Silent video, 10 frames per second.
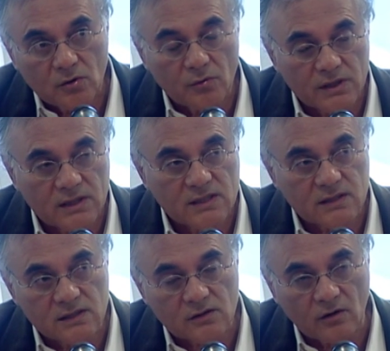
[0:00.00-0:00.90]
who
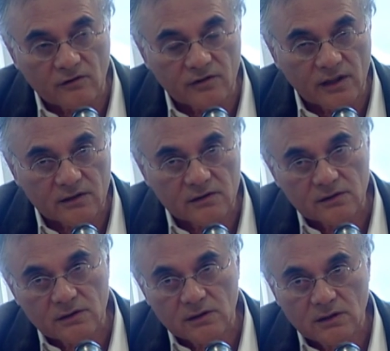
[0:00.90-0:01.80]
witnessed this conflict
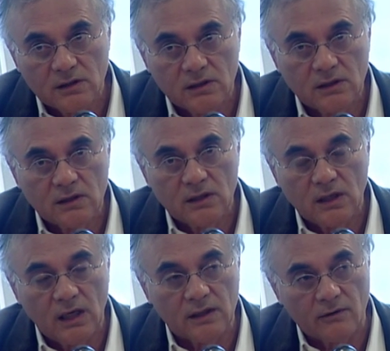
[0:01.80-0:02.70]

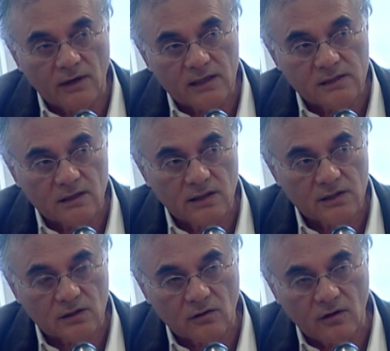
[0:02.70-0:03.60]
and the
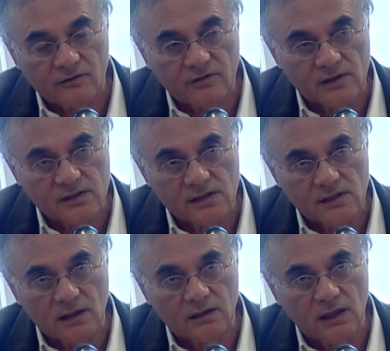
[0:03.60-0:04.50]
reconciliation
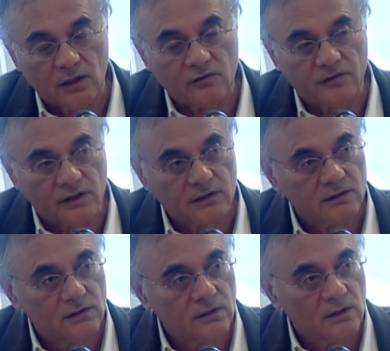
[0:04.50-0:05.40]
conferences at the end of it,
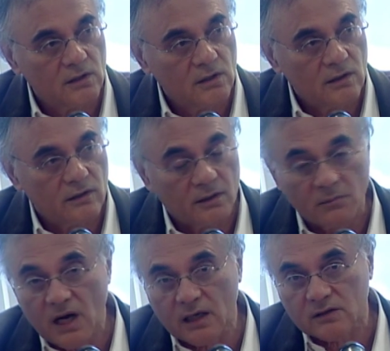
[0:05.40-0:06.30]

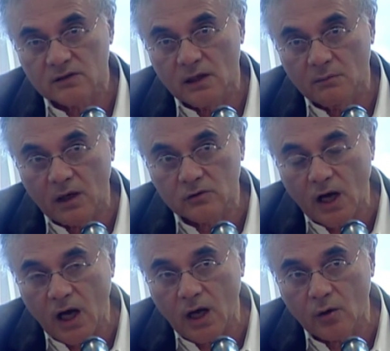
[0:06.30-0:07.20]
remarked about
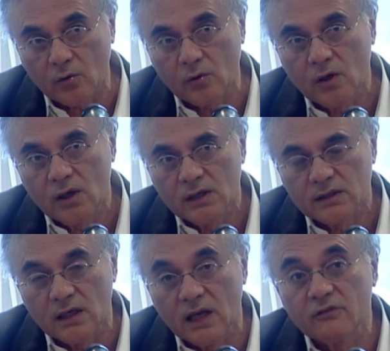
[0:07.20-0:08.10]
how
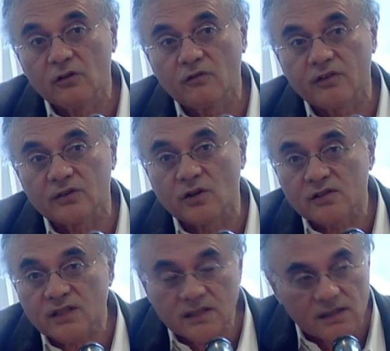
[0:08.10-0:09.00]
the level of
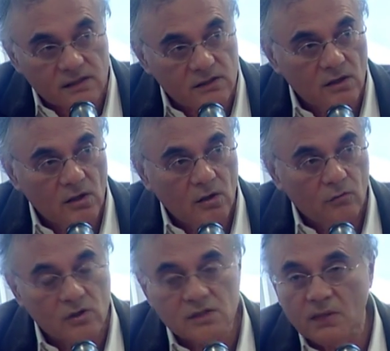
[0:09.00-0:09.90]
atrocities
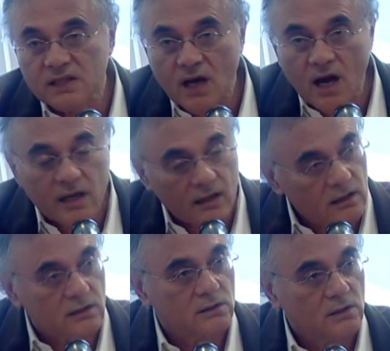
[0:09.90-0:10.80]
was much higher
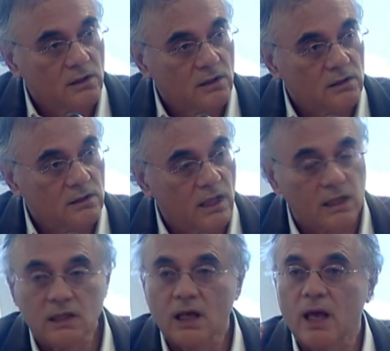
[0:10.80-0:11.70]

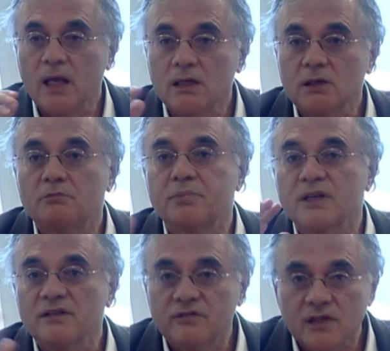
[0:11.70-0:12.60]
than in any
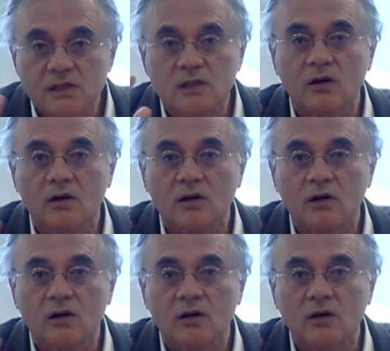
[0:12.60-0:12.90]
previous